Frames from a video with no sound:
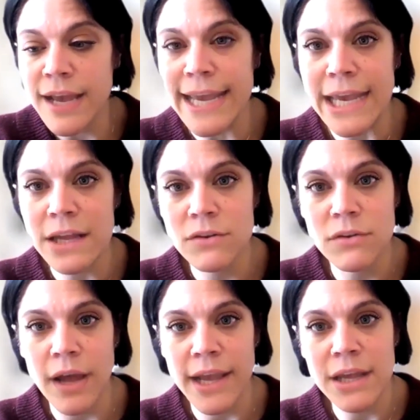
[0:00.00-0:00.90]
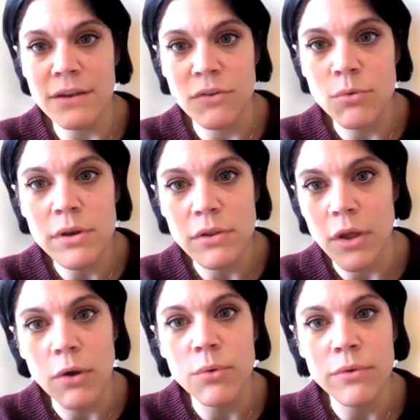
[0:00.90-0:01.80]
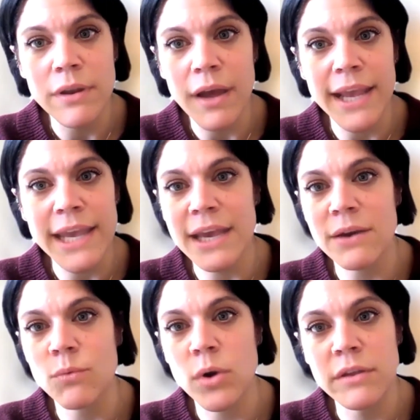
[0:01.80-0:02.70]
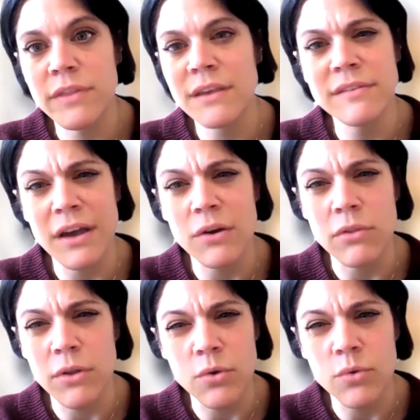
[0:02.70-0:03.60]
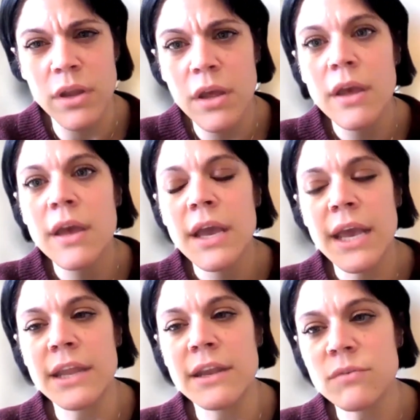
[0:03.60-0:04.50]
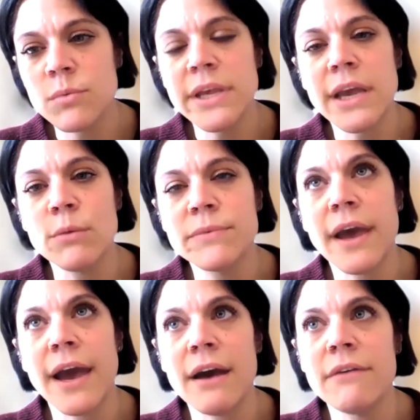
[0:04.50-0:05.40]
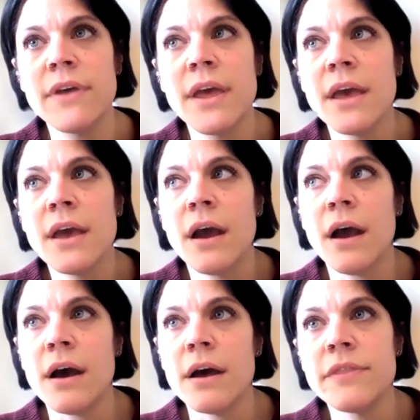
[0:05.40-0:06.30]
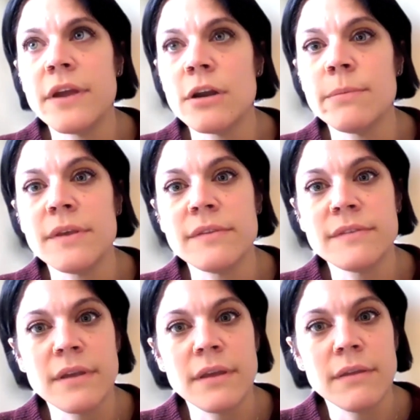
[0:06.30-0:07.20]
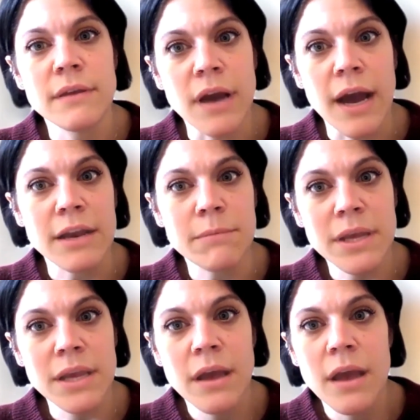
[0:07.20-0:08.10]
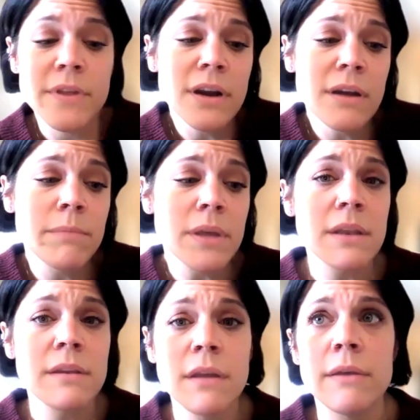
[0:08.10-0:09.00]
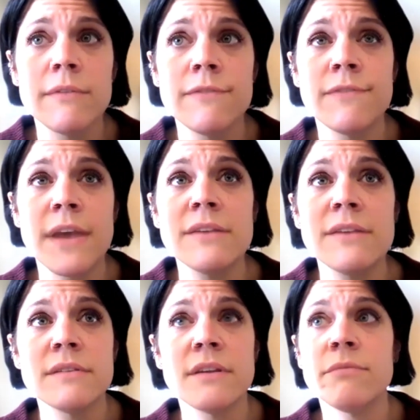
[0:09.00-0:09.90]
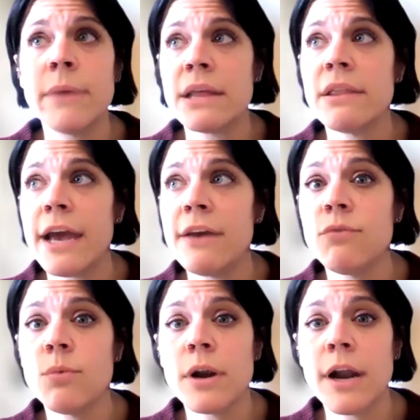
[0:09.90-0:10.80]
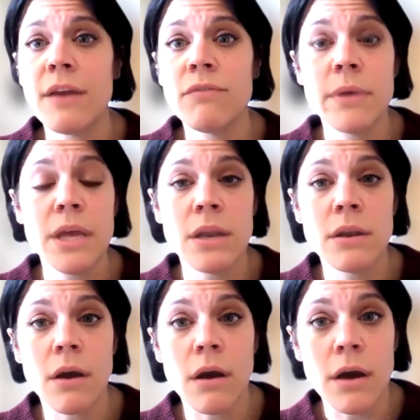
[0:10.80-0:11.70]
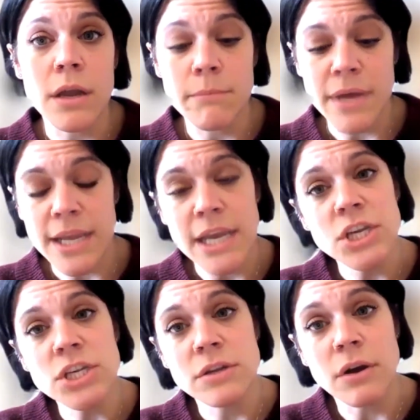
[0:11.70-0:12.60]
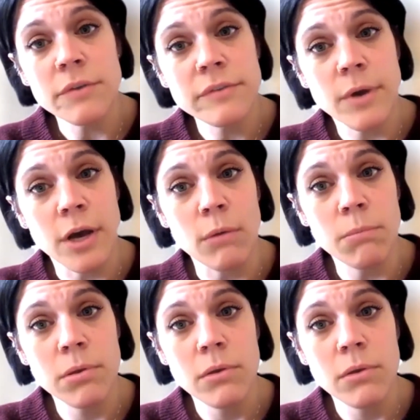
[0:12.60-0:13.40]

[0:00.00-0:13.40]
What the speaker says: I can't do it alone. I can't work things out alone. And it's really helped to have a therapist guide me. There have been phases of my life where I've been on medication to also help